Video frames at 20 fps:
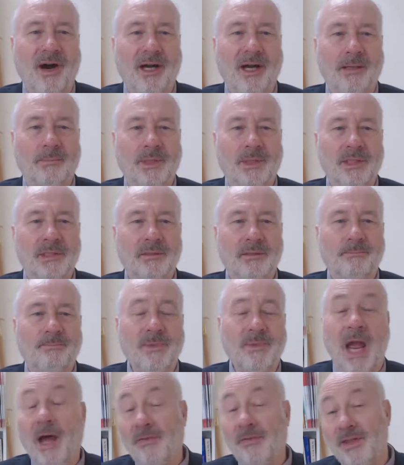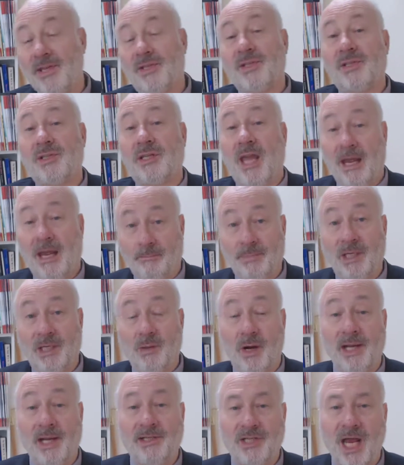environment? Now, this can
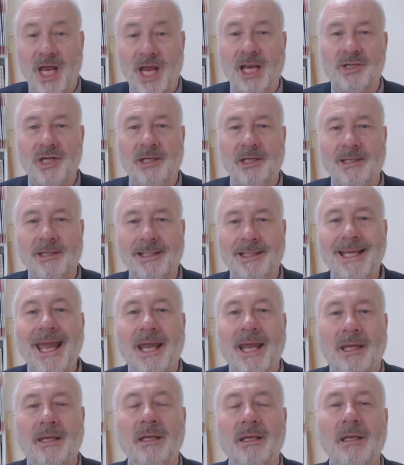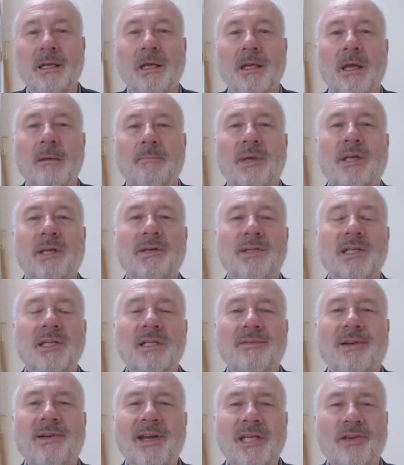be quite challenging again, because
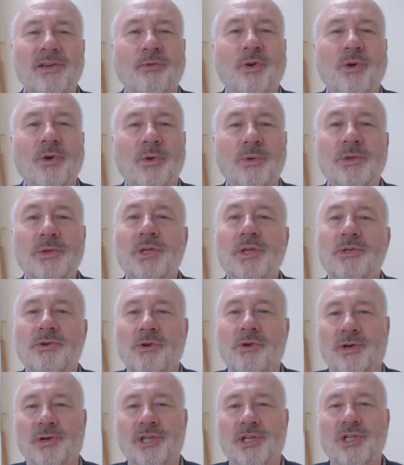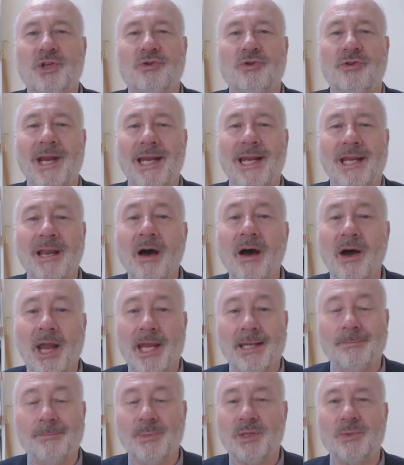it's very difficult to draw a straight
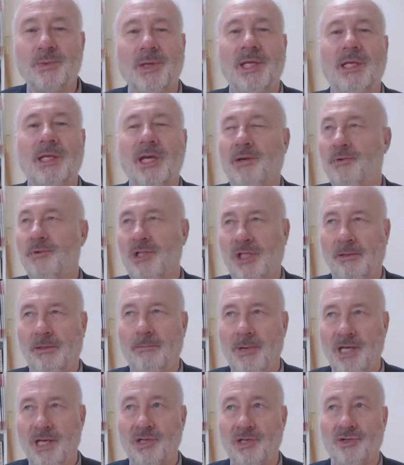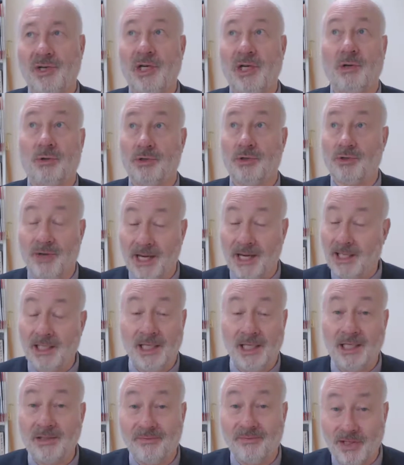line between coaching and mentoring or
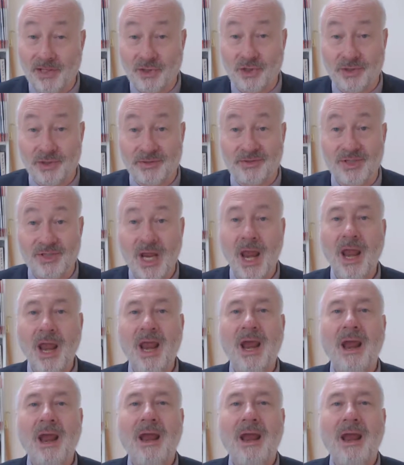training interventions